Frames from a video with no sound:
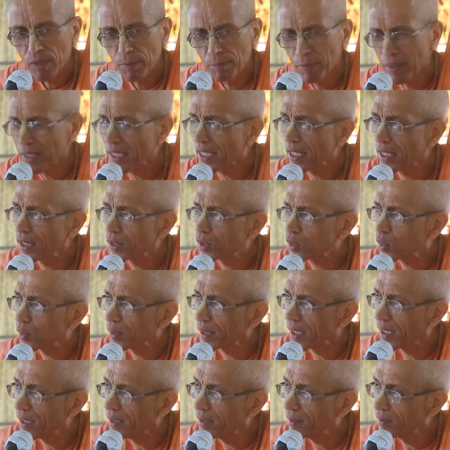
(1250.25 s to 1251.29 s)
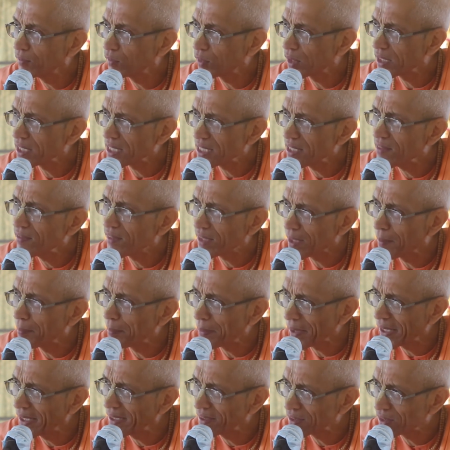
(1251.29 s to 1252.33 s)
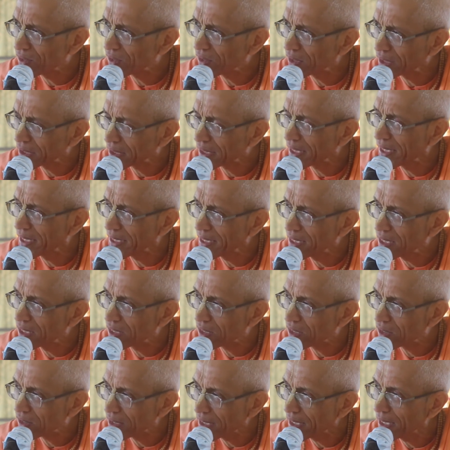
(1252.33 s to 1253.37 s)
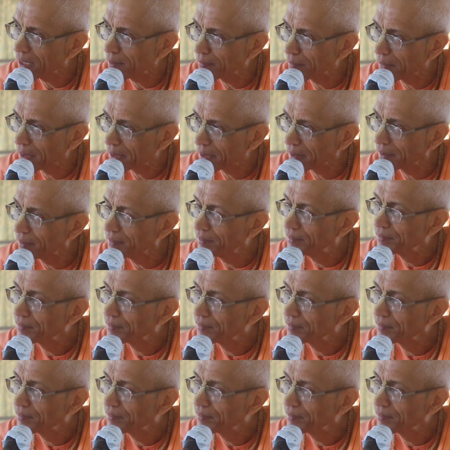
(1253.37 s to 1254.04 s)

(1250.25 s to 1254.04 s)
Mother Yashoda would receive complaints, Krishna is stealing butter.